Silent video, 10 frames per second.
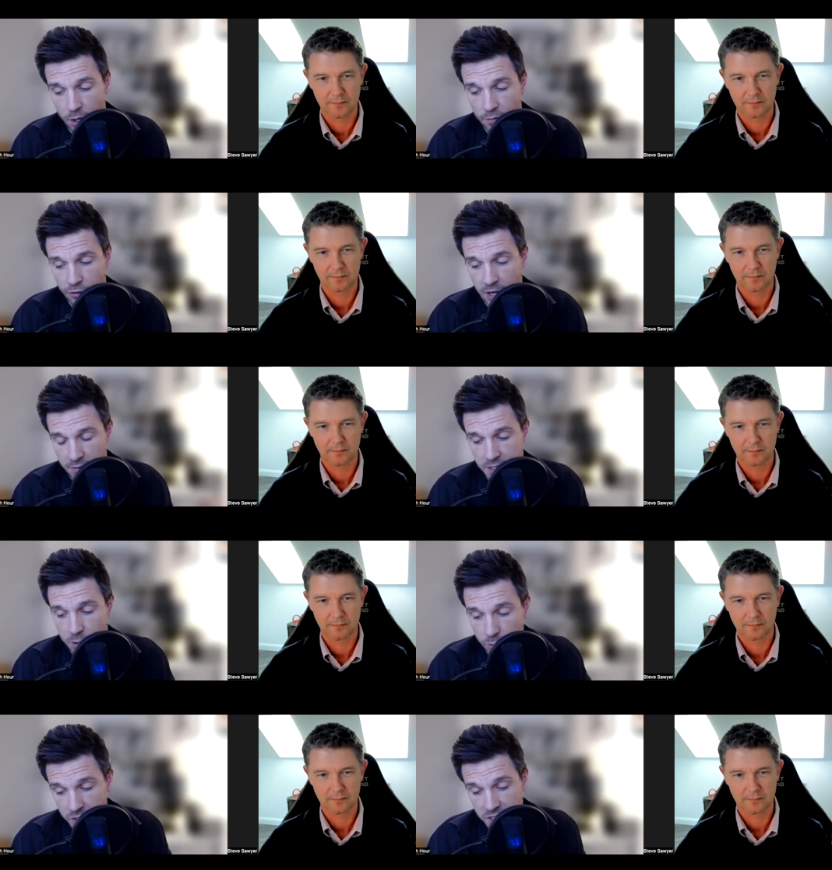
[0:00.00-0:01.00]
Speaker 1: a charity called
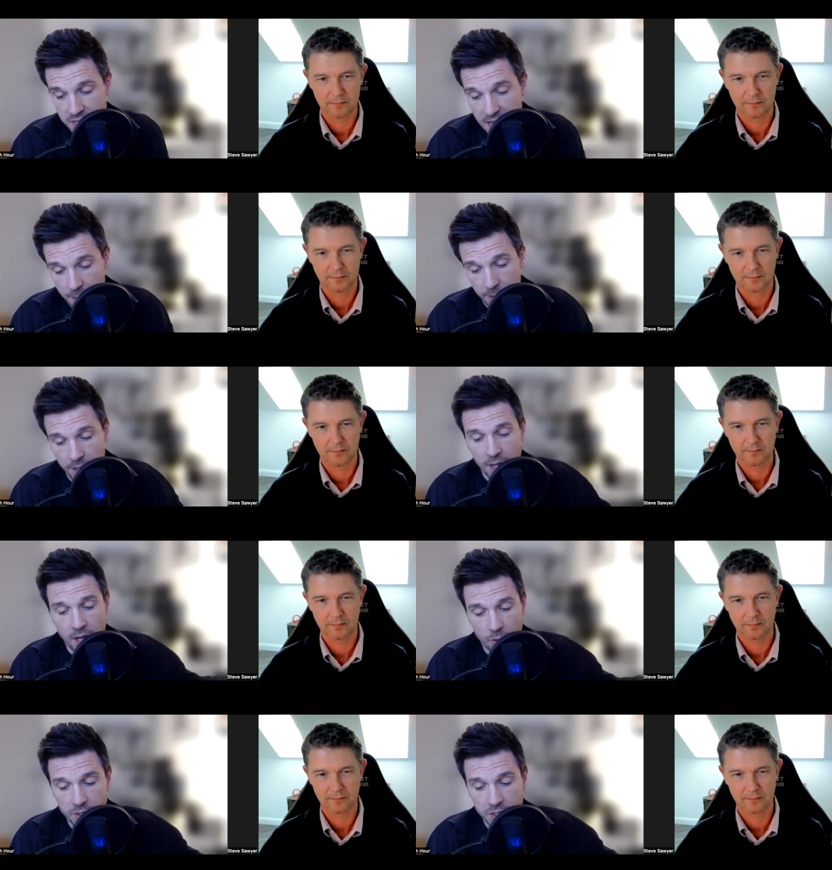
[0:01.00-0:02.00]
SNAP,
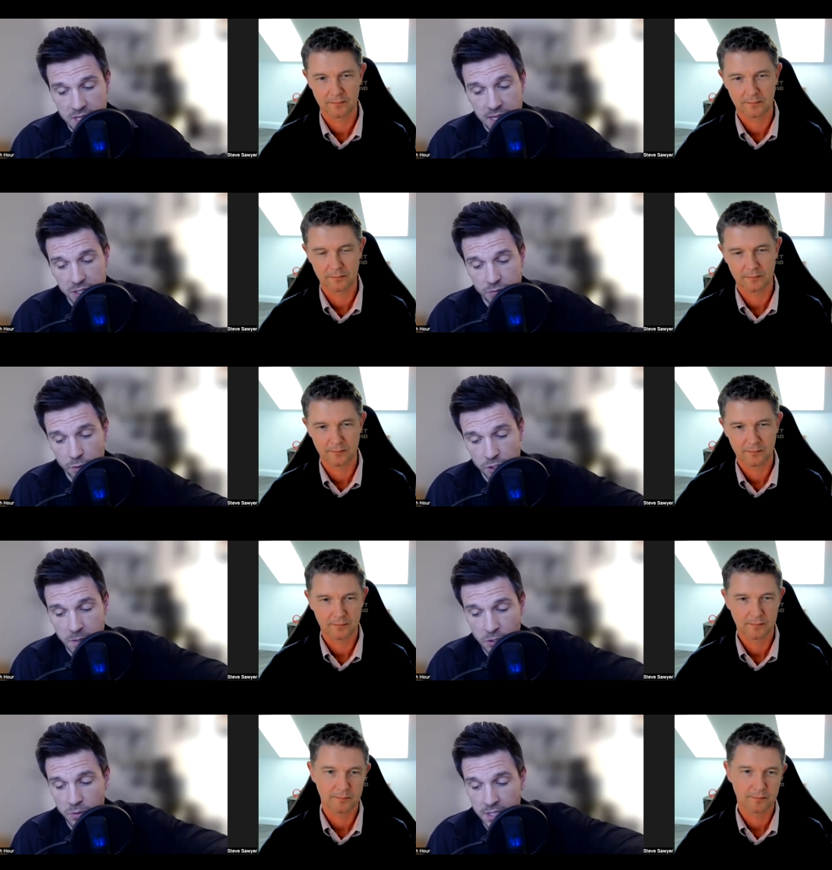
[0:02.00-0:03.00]
which stands for Special
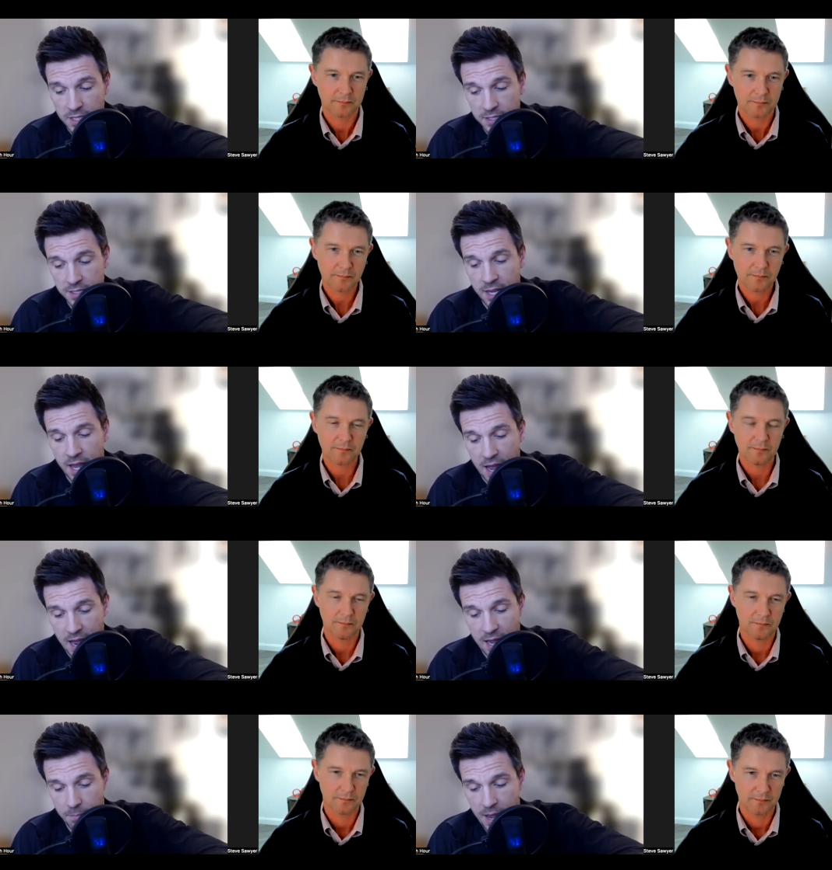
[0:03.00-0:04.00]
Needs and
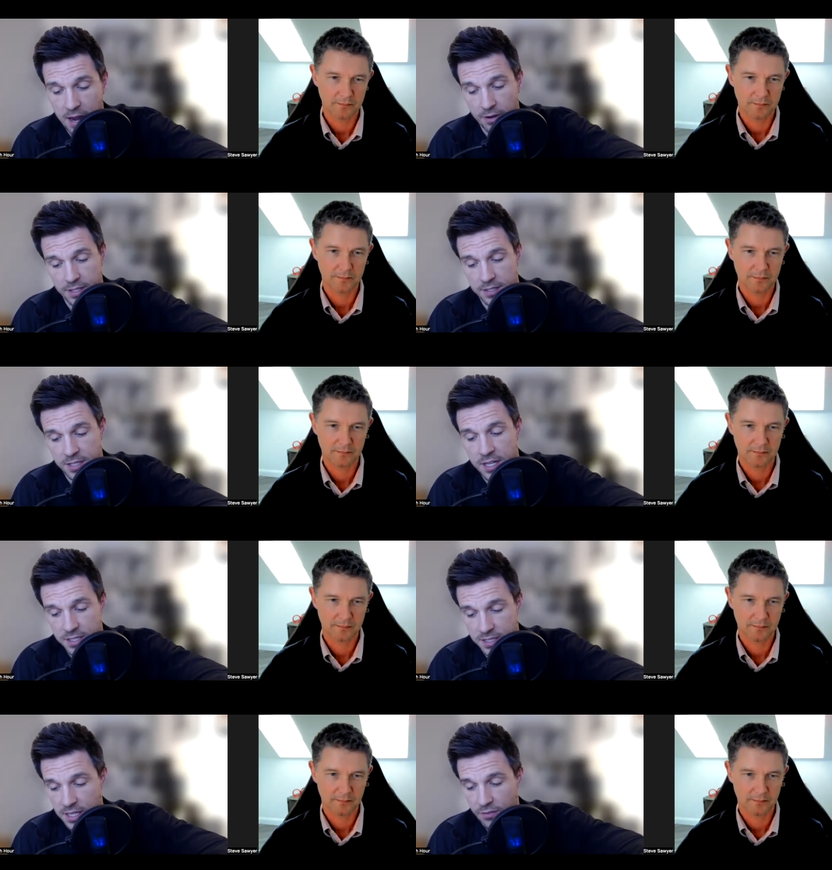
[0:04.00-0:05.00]
Parents.
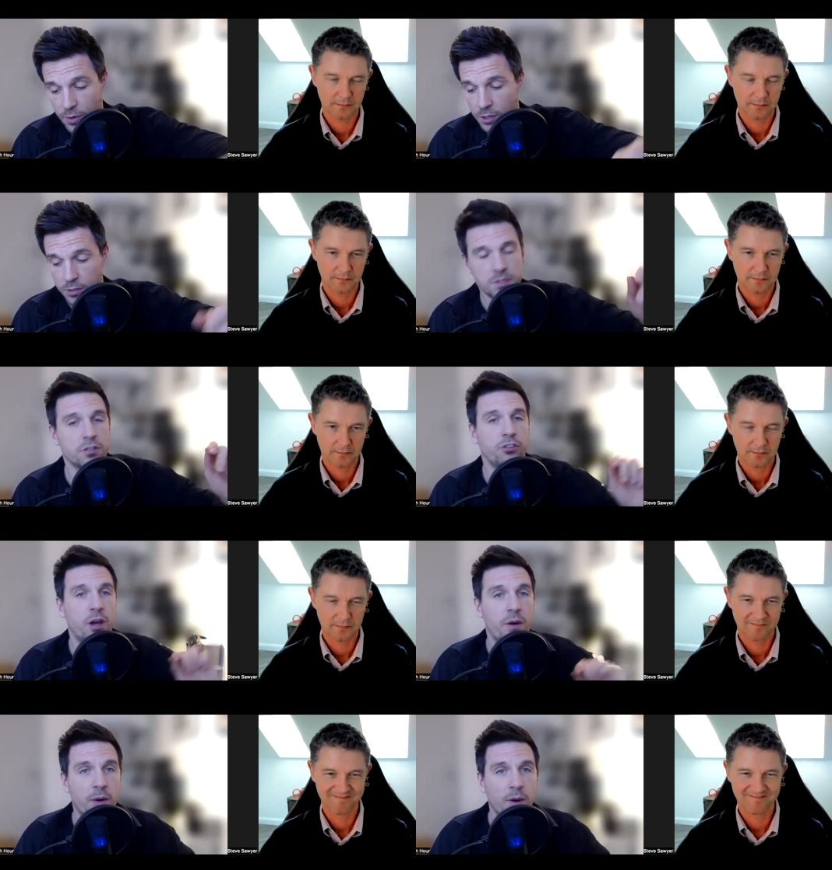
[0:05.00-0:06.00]
Steve, welcome to the show.
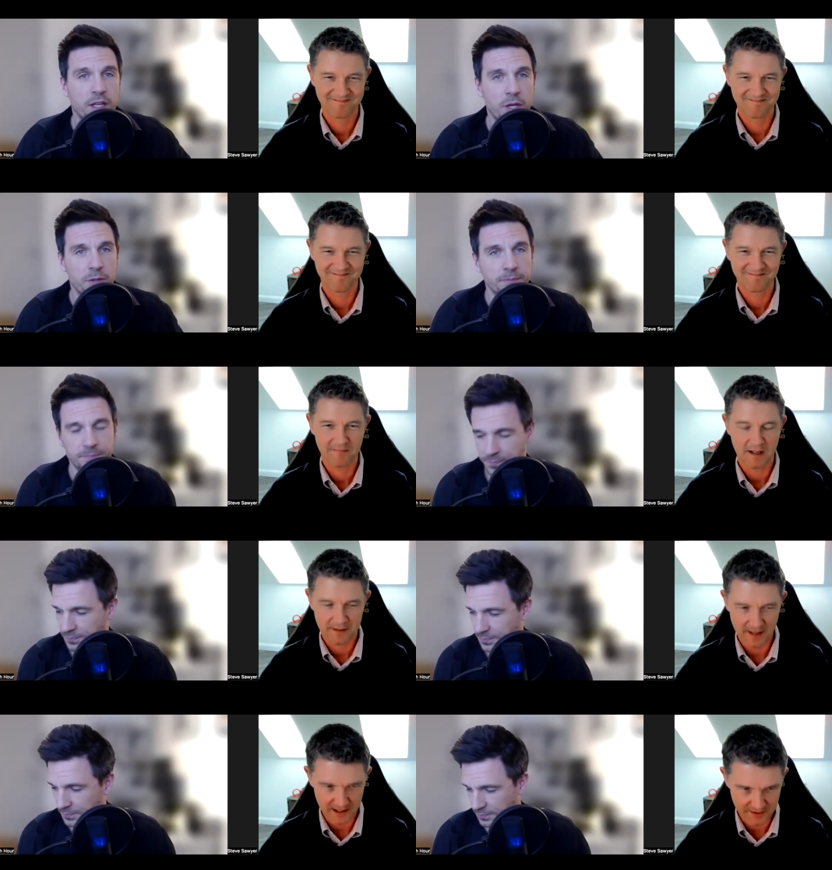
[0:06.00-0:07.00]
How are
Speaker 2: you?
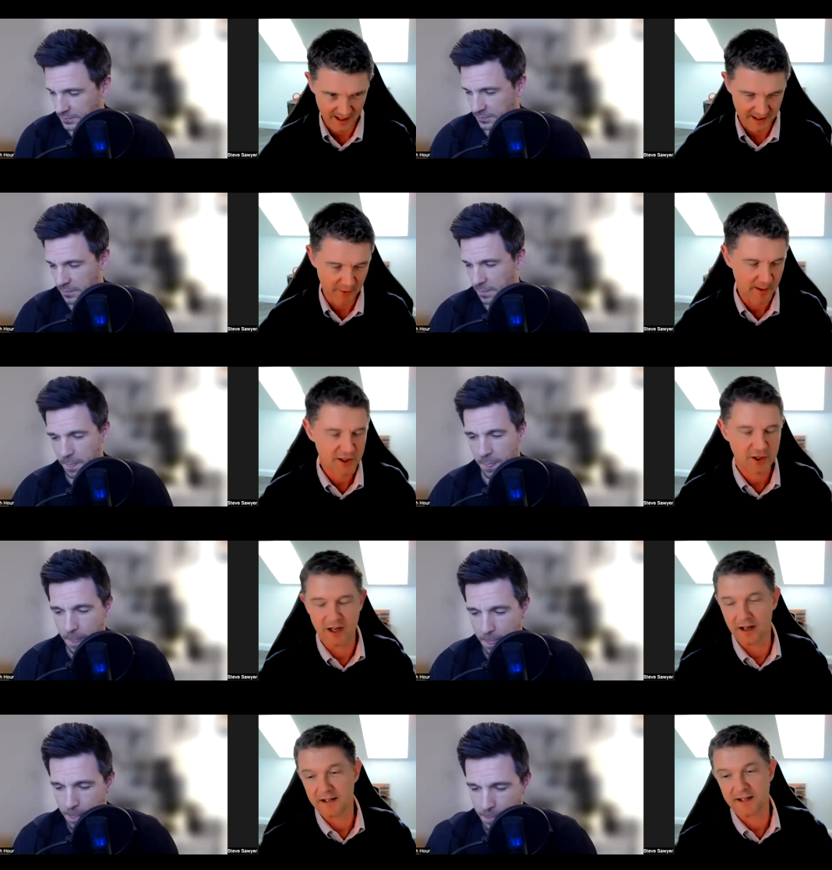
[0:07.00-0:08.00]
Thank, thank you very much. Uh,
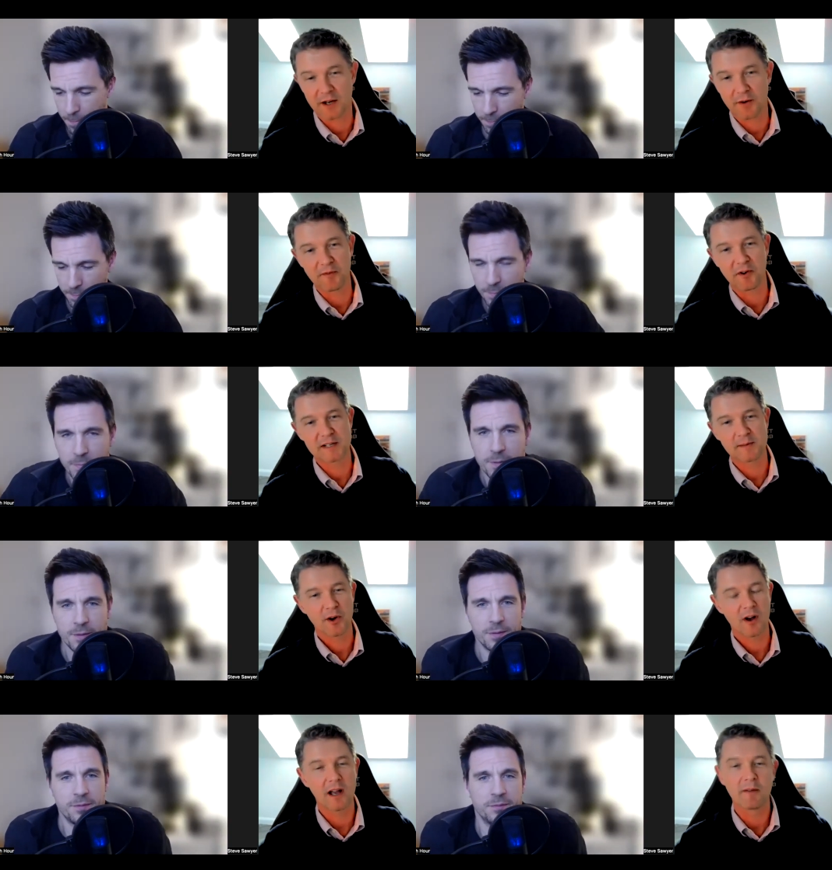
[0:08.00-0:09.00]
yes, thank you for inviting me on.
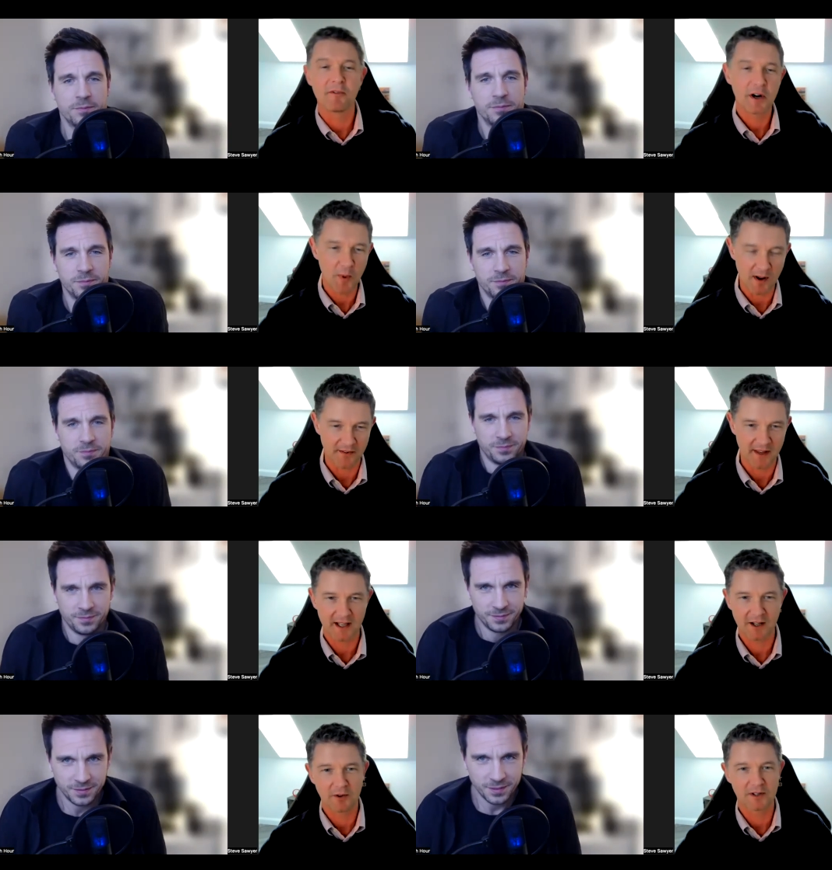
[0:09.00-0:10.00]
I am very well, thank you.
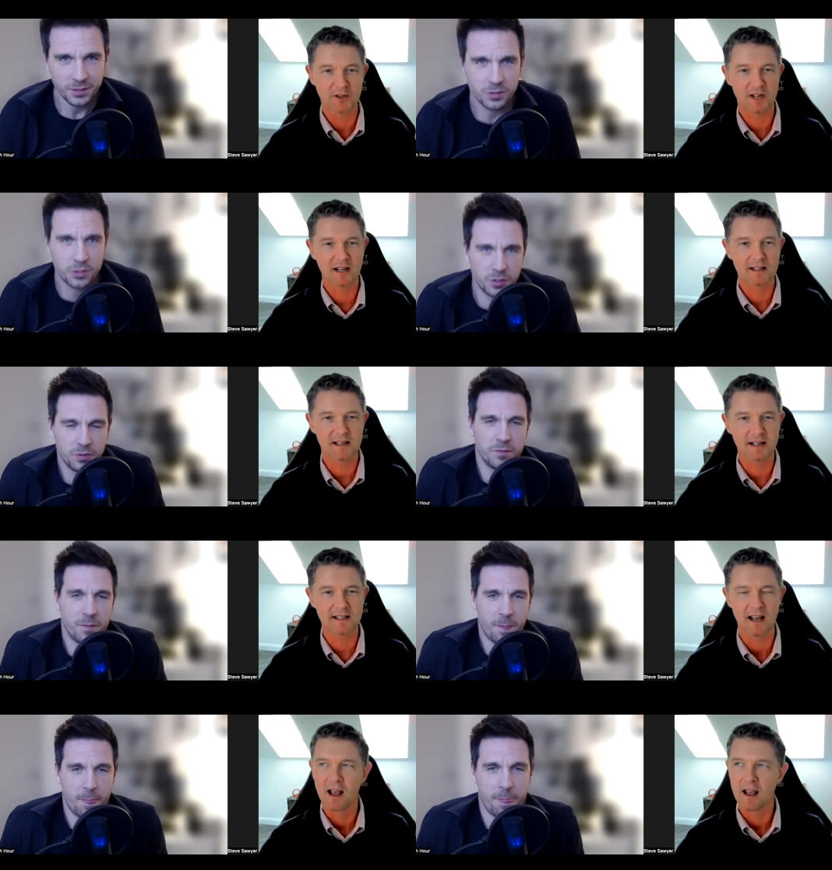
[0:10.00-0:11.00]
As you say, it's it's.
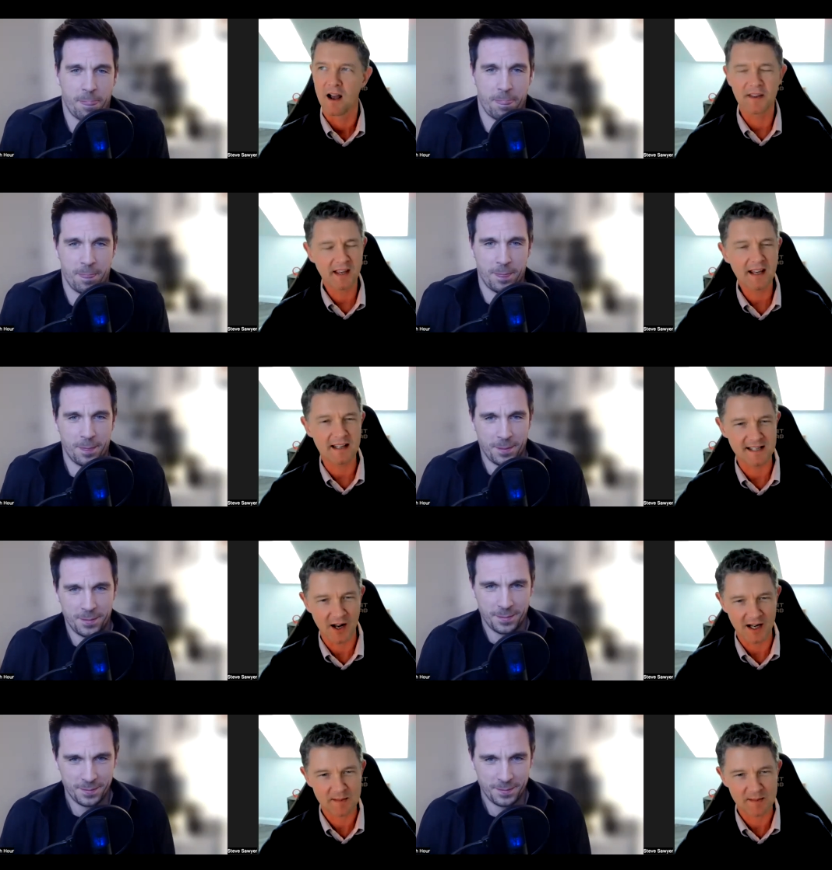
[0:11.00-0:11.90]
I think it's nice to